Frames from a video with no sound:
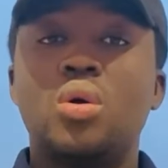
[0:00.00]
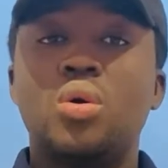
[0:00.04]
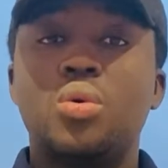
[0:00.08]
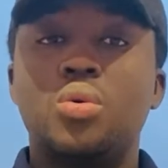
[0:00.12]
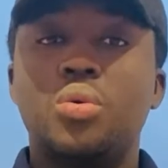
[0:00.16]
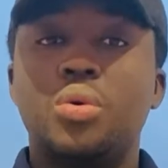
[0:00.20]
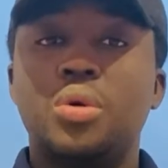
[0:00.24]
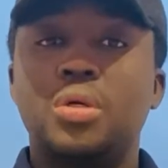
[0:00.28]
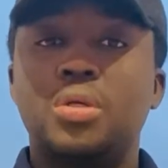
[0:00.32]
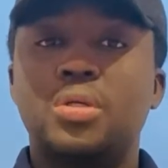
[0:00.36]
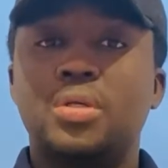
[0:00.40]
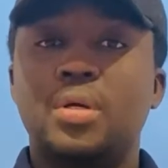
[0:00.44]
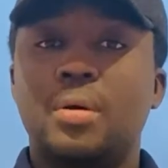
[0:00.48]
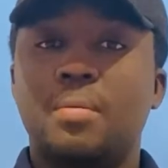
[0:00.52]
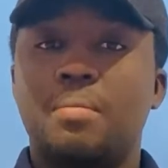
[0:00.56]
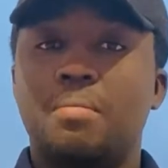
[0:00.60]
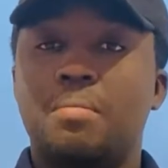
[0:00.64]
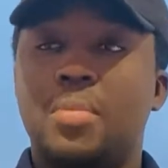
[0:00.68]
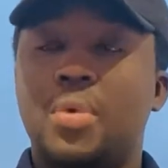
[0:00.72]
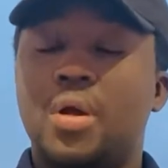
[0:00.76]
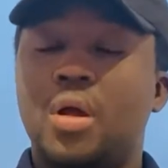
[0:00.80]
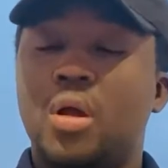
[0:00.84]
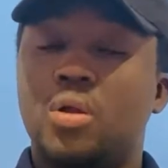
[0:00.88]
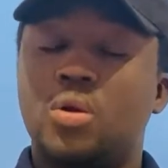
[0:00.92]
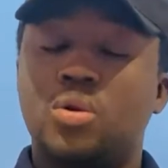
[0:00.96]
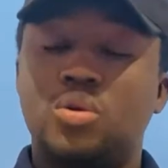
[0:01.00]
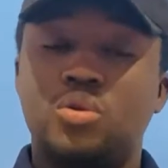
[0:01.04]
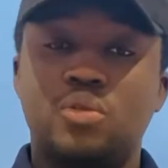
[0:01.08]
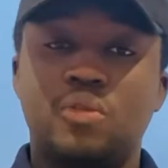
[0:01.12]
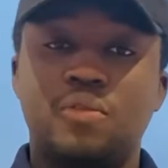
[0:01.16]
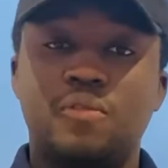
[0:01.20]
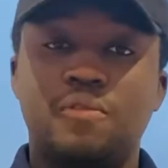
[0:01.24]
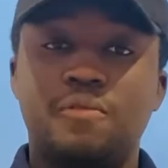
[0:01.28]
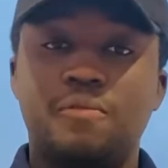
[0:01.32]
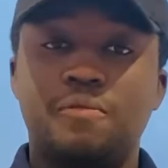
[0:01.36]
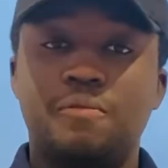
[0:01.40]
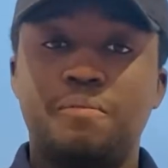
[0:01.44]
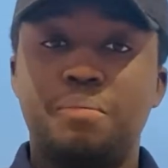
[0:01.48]
which a lot of
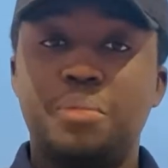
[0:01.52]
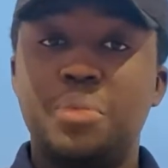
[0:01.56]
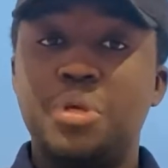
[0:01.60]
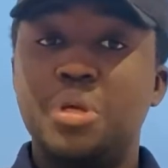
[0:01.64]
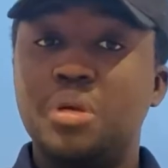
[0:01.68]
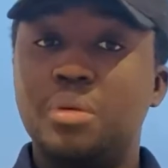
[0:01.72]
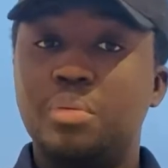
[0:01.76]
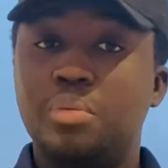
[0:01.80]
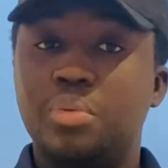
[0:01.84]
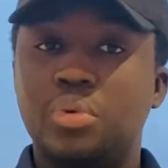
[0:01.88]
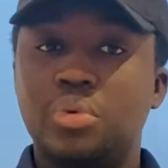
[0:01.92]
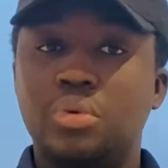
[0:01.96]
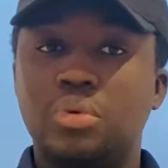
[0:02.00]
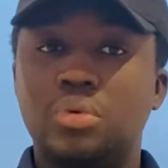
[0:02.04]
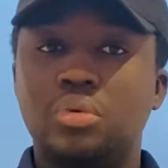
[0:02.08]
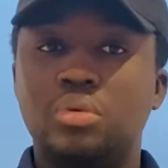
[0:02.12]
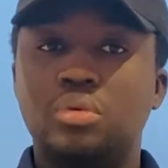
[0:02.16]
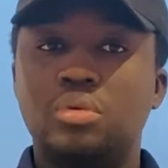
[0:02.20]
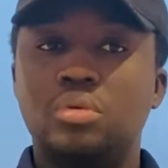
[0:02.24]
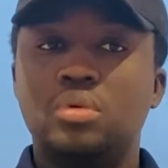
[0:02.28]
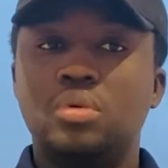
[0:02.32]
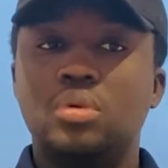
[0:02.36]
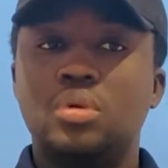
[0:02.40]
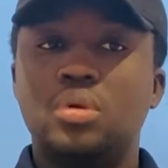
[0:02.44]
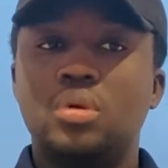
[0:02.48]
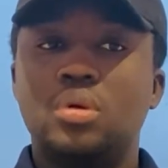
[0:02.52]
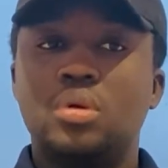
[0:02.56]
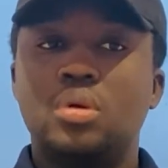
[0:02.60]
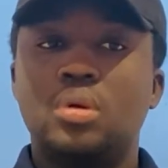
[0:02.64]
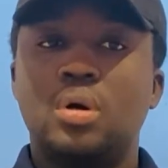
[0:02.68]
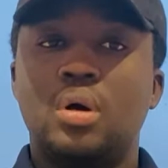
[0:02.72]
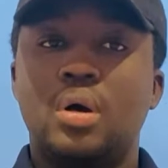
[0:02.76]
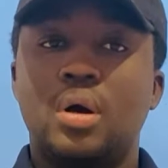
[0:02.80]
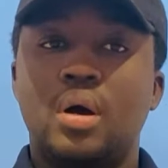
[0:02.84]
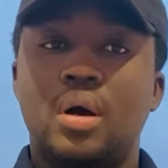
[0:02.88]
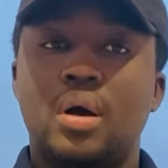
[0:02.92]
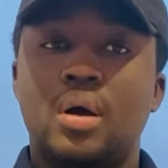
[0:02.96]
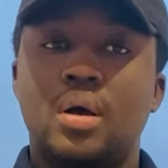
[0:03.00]
people
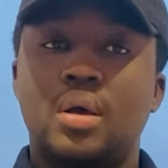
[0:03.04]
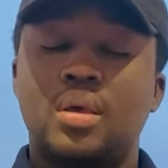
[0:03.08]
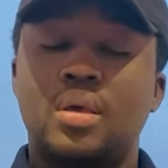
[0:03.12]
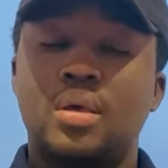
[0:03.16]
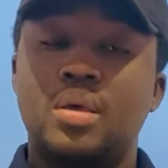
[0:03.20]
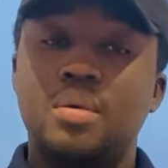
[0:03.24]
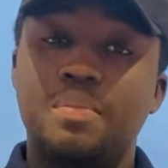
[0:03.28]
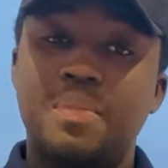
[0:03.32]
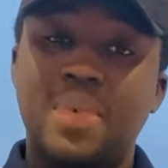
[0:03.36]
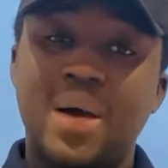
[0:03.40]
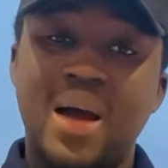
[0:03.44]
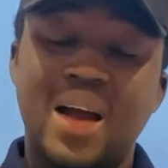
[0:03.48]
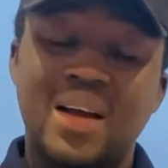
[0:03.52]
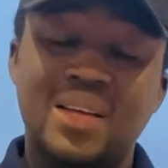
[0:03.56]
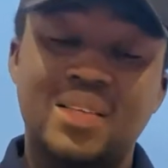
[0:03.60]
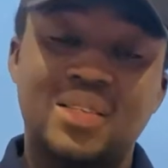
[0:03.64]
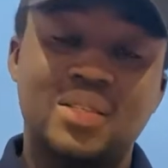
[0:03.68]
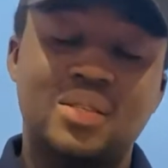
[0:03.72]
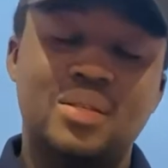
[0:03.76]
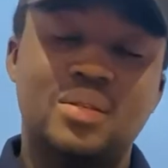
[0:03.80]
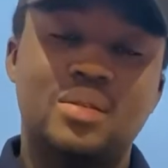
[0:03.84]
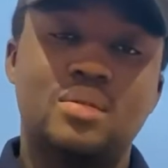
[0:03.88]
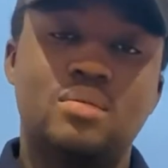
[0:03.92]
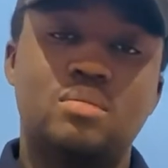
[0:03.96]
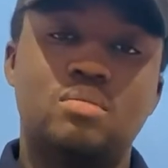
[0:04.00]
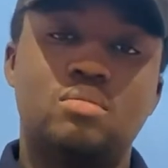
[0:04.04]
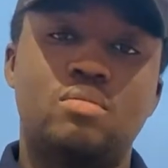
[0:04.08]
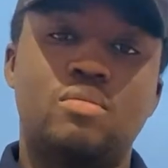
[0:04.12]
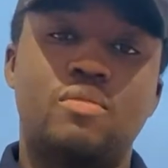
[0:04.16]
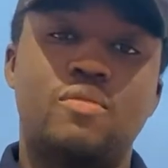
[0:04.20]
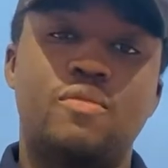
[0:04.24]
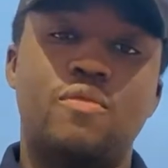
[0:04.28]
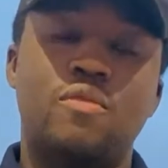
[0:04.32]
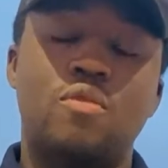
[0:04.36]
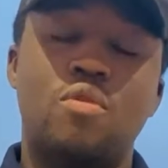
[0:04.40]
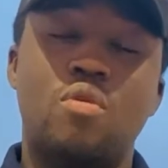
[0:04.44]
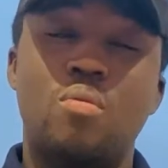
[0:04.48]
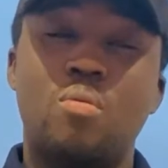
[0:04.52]
keep asking
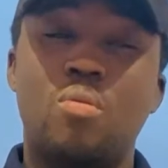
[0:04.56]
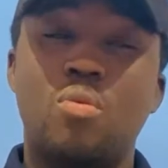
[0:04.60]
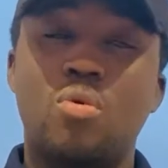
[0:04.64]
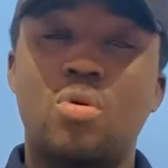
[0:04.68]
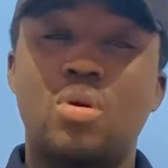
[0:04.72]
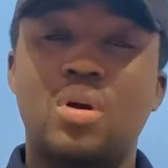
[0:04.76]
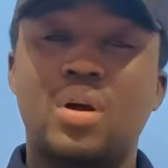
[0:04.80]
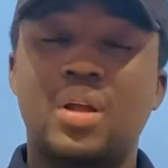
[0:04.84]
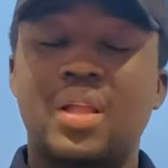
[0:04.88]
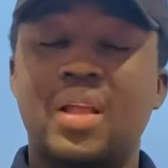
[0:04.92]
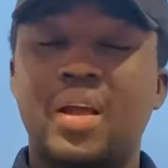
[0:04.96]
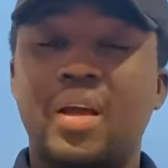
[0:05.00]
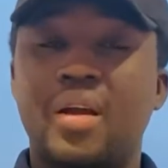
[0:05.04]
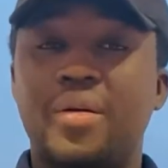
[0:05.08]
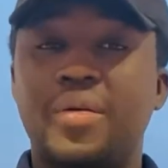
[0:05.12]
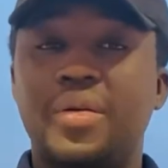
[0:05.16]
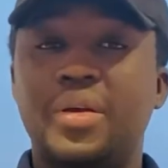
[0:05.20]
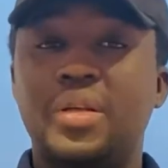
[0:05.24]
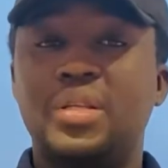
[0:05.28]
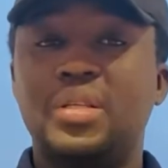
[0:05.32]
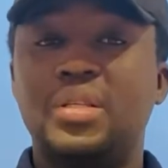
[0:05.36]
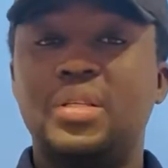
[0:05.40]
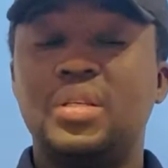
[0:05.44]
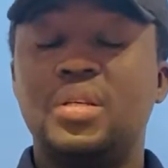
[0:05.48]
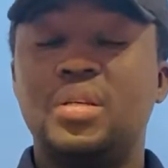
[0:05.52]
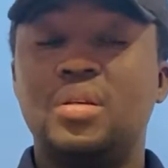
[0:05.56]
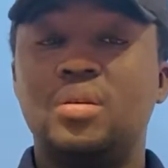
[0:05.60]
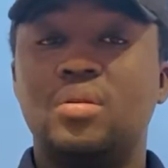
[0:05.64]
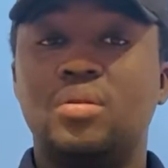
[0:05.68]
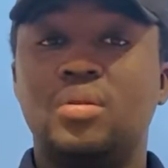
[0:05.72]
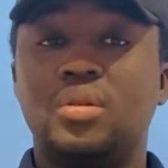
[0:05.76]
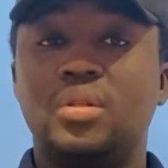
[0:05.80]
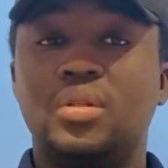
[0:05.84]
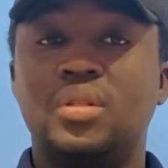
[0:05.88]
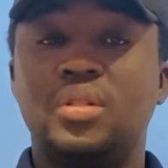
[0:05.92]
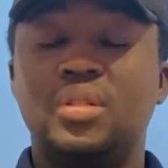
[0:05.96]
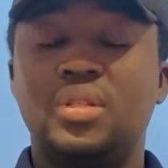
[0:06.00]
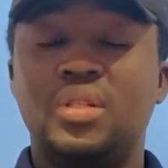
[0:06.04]
for more clarity
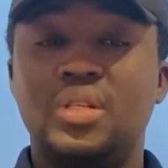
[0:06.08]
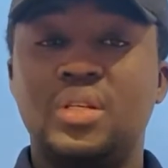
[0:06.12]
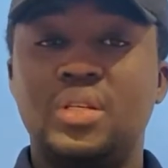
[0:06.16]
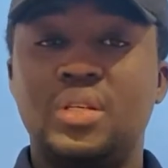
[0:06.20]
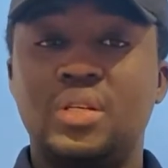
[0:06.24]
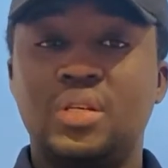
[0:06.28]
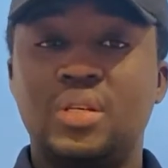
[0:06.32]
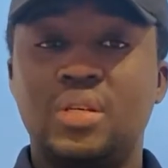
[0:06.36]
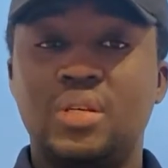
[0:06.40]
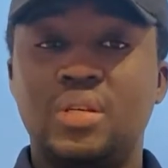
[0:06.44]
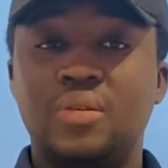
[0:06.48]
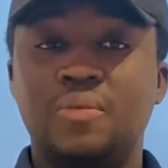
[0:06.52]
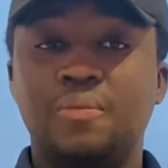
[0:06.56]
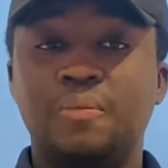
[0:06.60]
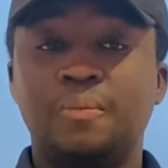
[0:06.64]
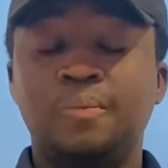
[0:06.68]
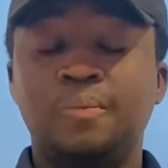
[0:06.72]
on the